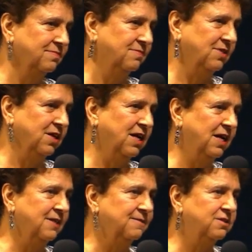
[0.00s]

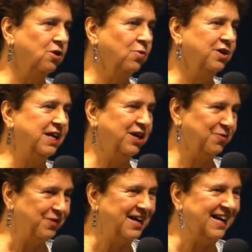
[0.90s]
Okay, so we're
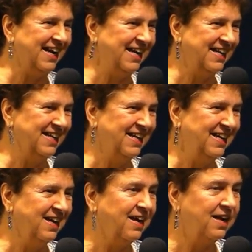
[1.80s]
getting ready.
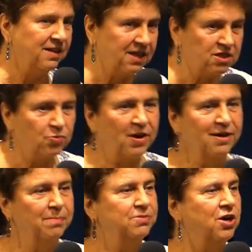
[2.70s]
And that's why
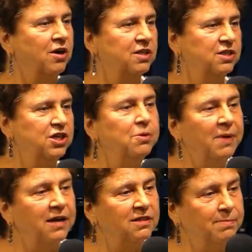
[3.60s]
I'm talking to you
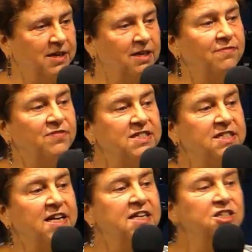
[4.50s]
about the
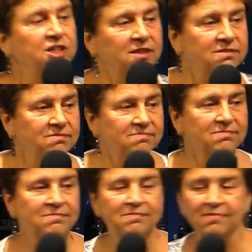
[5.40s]
manifestation
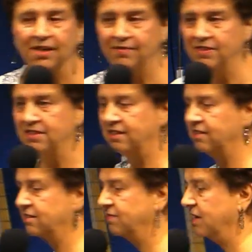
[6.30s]
of the
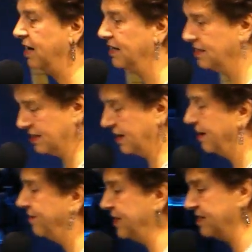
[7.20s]
sons of God. This is a
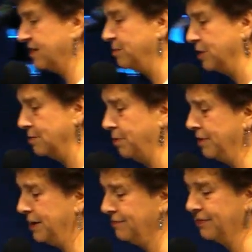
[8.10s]
heavy subject,
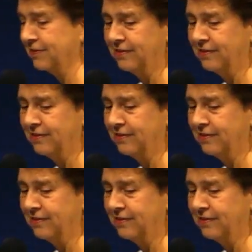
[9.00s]
believe it or